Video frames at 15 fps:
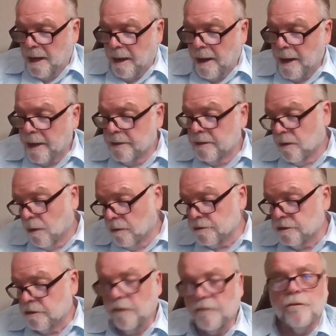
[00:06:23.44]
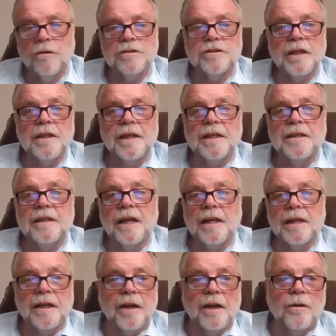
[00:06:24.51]
And also, of course, Elia
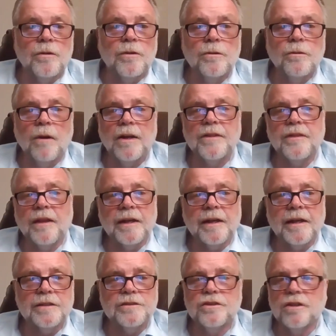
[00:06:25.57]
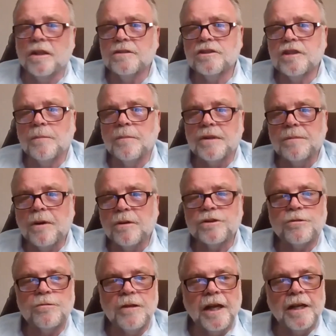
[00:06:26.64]
Delio, who I think has done some of the most
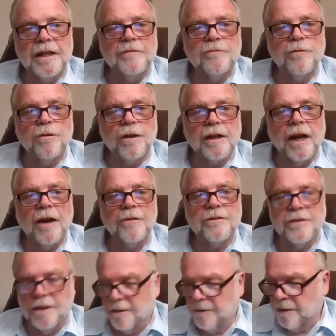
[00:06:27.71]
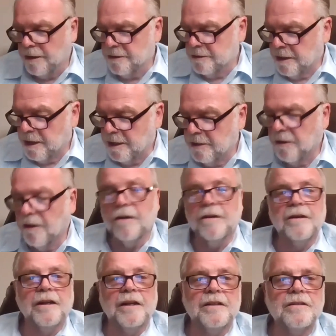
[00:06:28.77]
creative work out there on
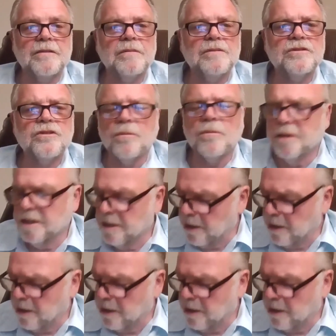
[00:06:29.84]
Teilhard and so many